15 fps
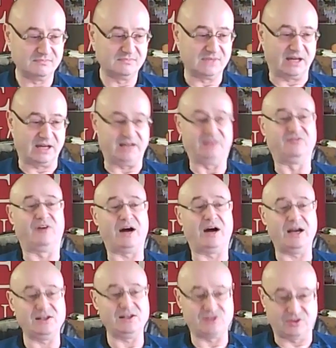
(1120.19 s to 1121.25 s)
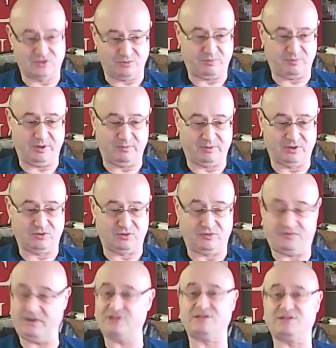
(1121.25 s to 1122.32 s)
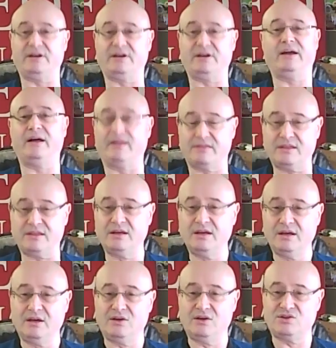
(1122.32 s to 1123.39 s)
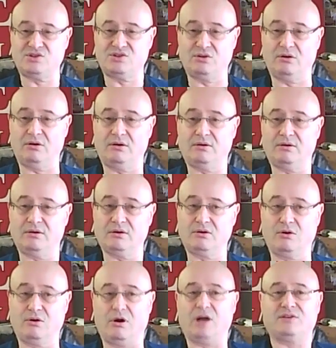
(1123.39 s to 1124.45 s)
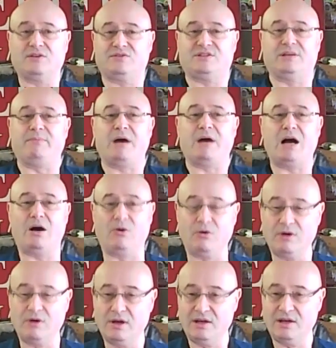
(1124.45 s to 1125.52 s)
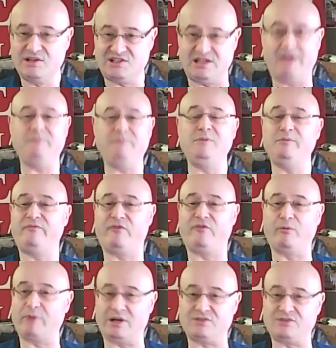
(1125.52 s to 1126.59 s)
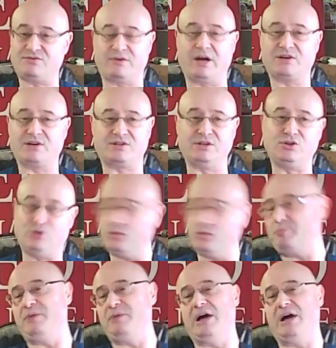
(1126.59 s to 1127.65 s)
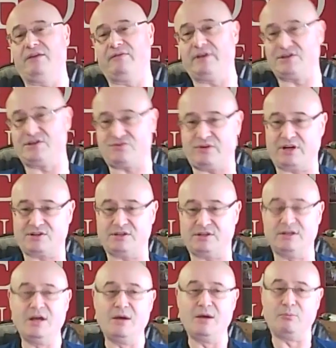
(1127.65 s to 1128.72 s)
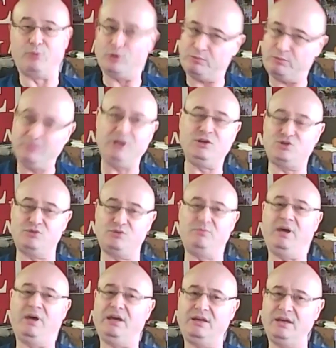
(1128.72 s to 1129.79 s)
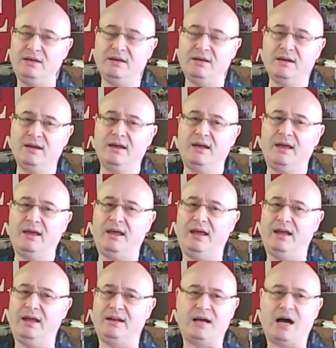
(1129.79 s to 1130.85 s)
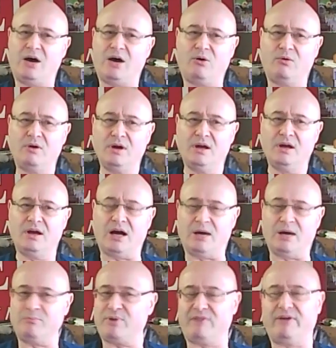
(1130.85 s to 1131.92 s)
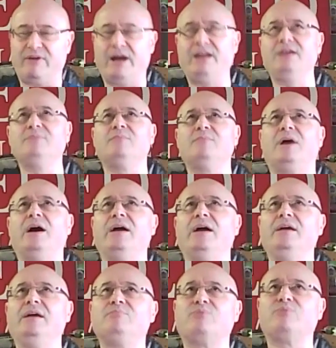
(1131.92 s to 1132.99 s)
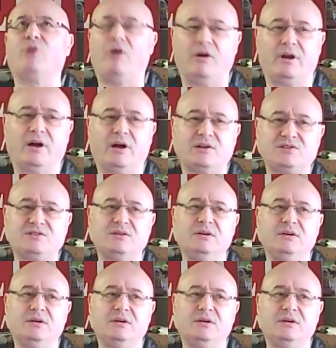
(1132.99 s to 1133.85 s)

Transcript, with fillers: an advisor to people to fix their health. So God somehow saved me from construction, took me out of construction, put me into baking, and now I'm providing my products,